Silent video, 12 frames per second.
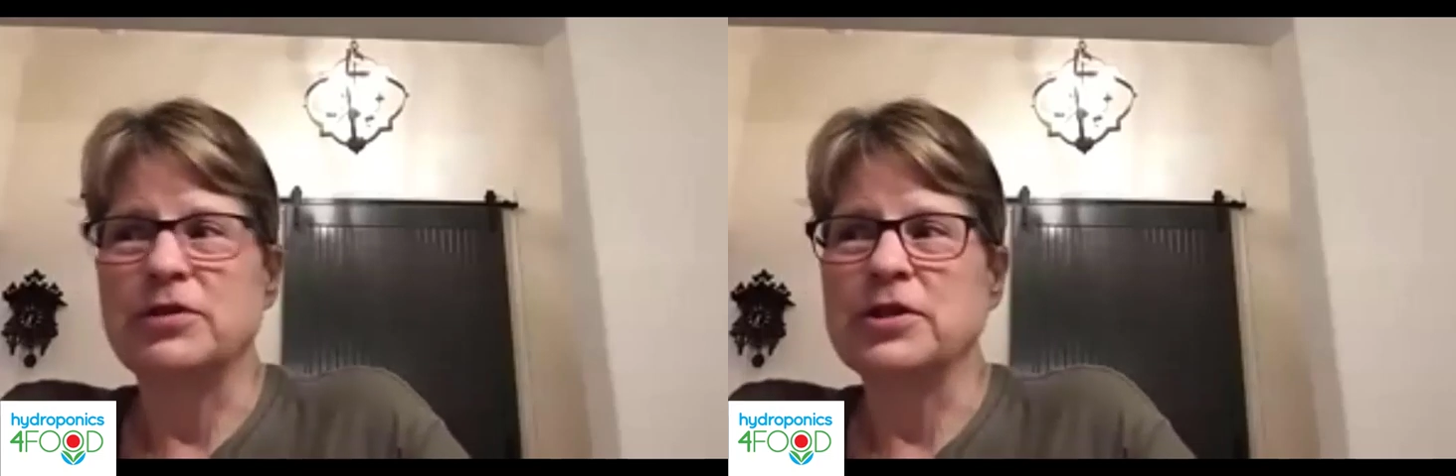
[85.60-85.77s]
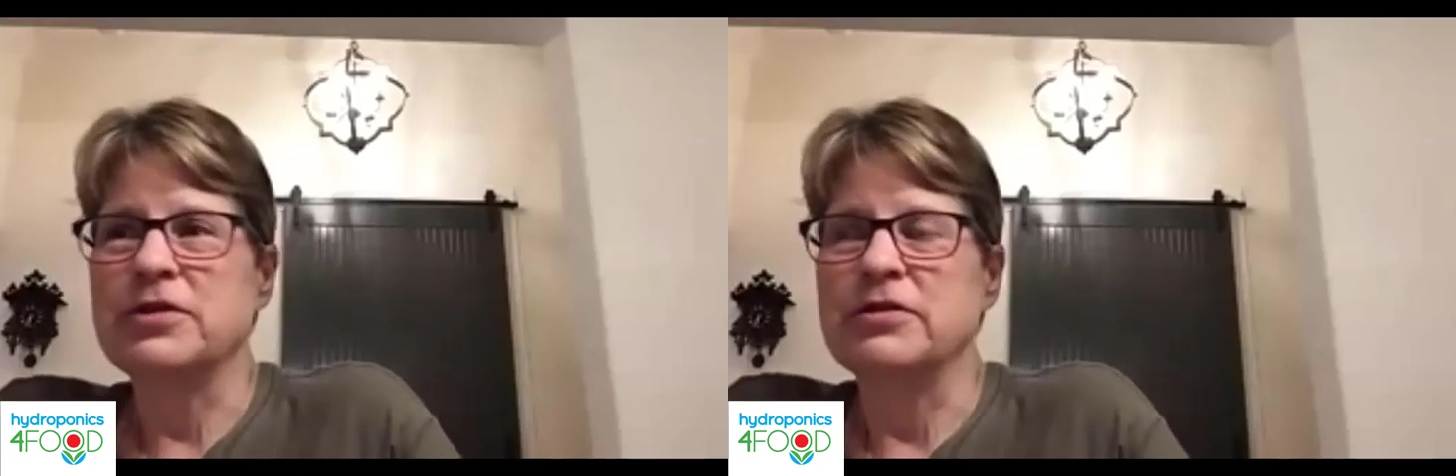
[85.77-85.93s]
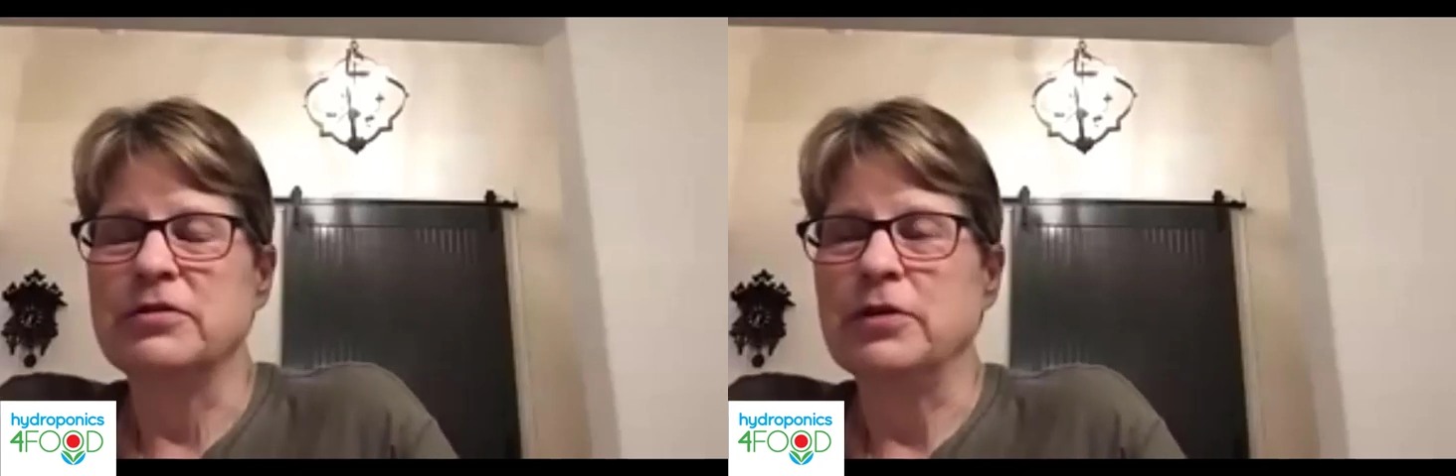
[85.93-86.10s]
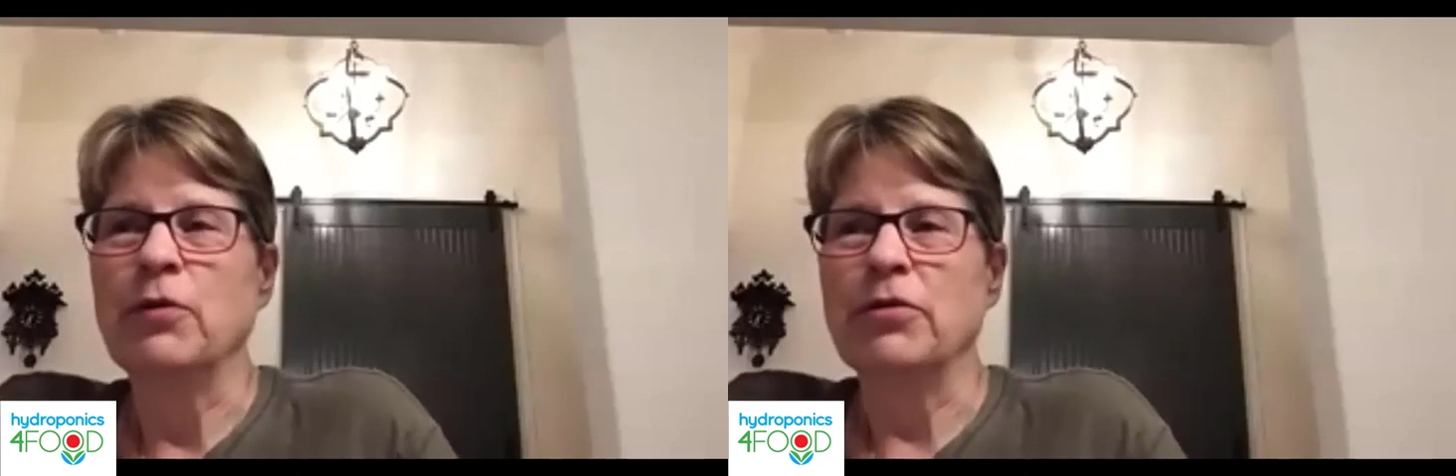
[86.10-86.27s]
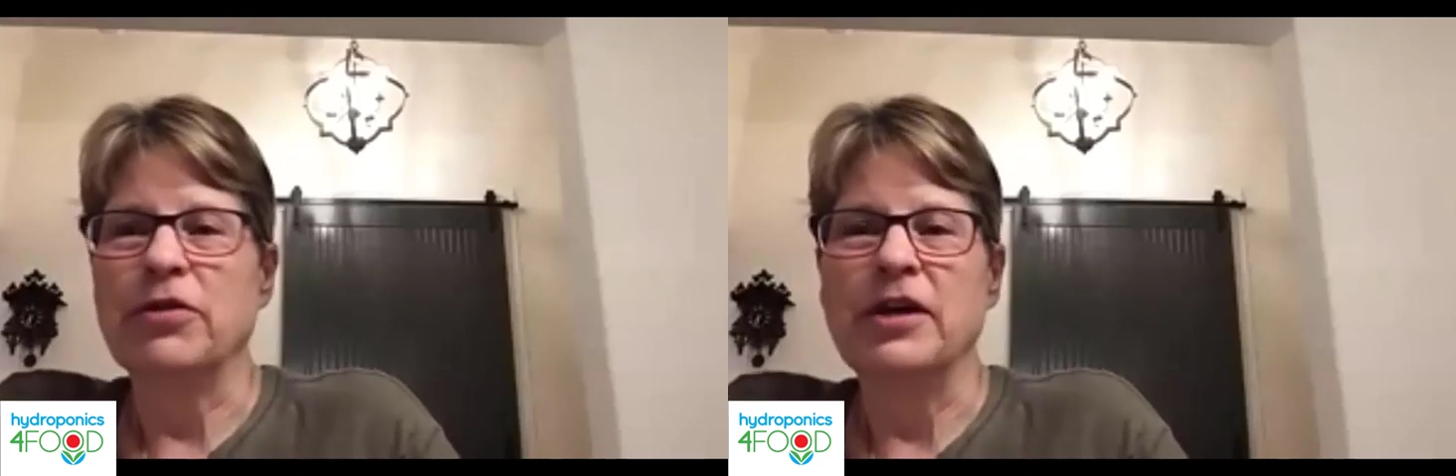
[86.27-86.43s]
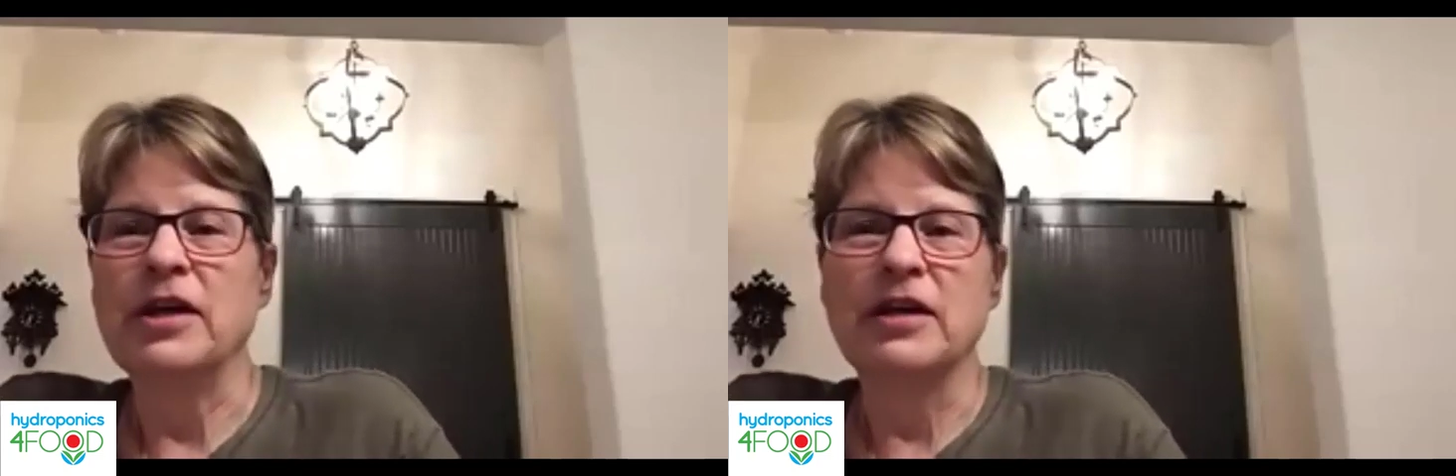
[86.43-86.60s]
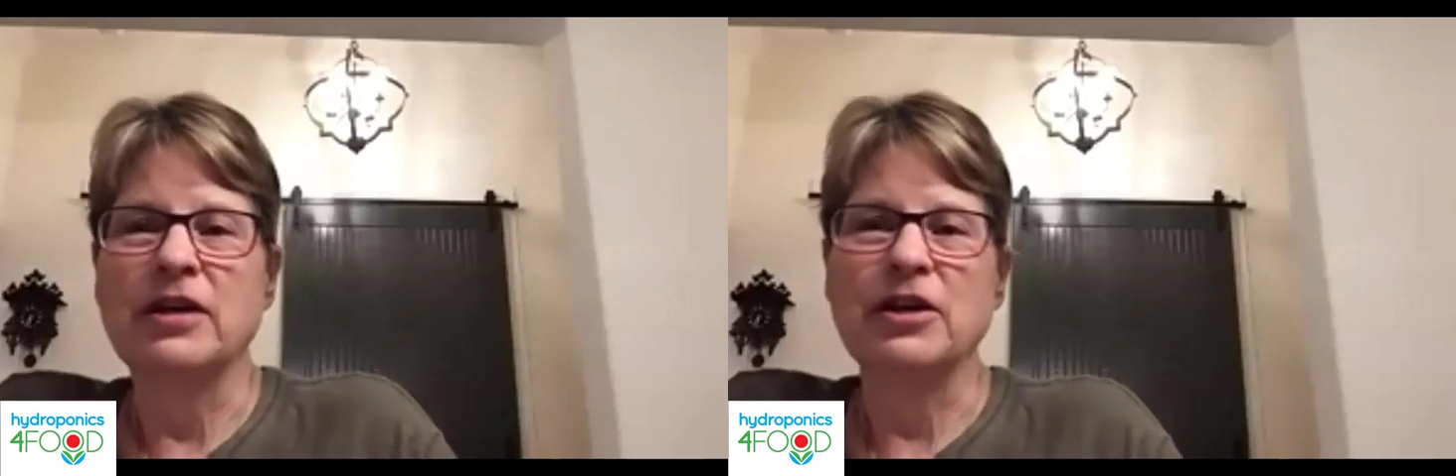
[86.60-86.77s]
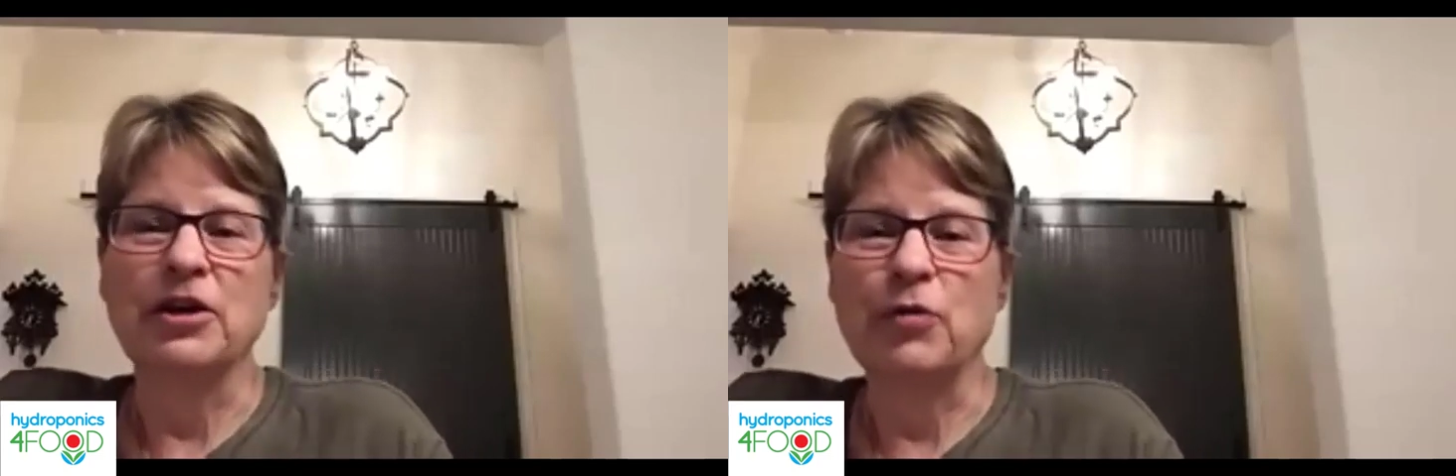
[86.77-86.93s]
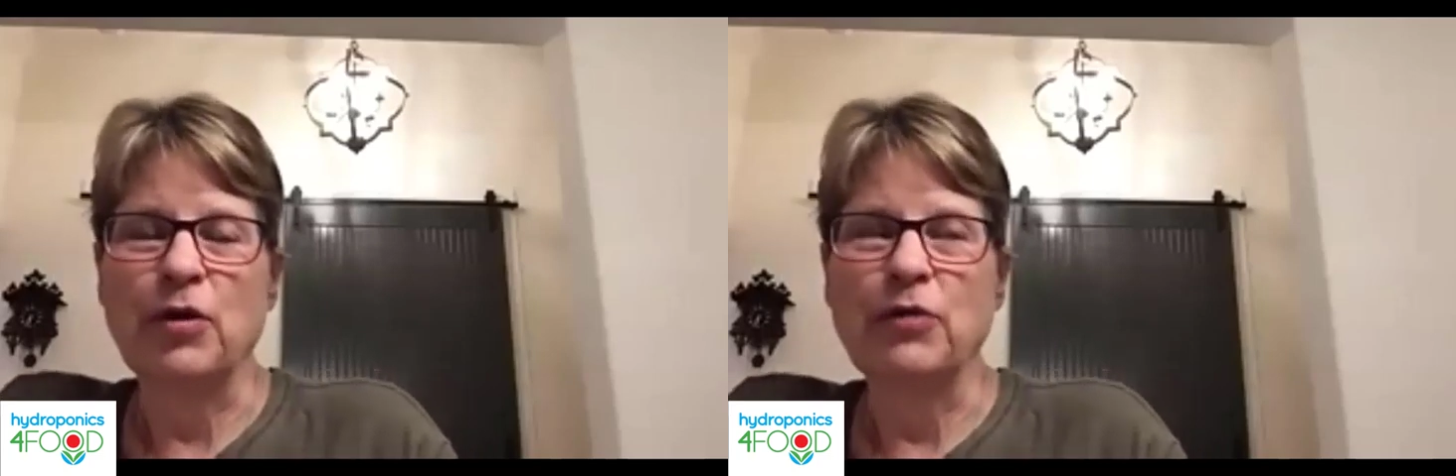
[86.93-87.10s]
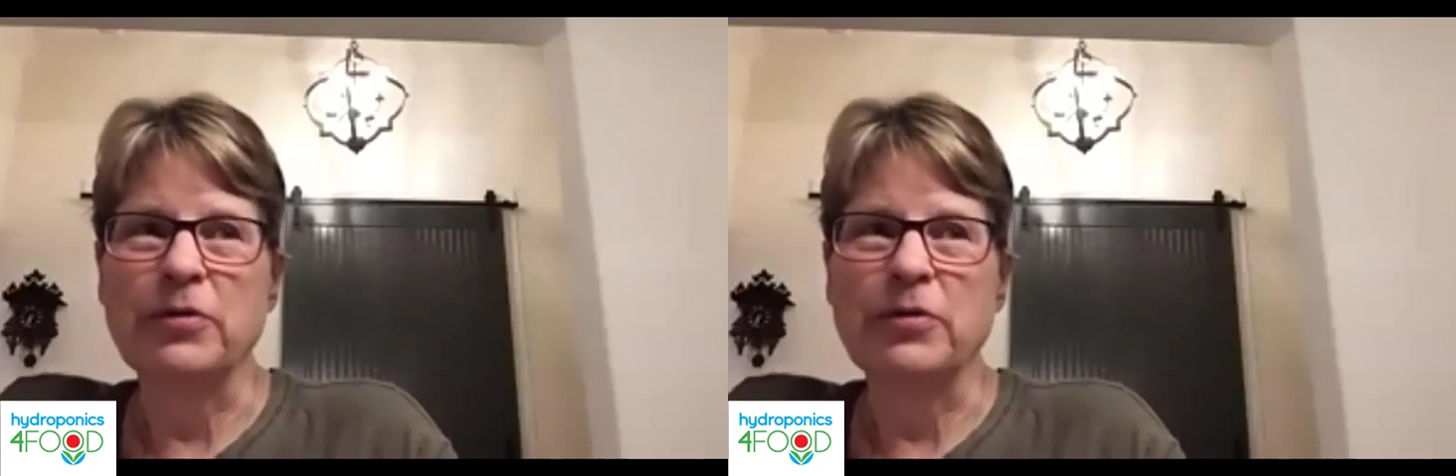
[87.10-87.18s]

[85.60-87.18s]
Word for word: just don't think they can grow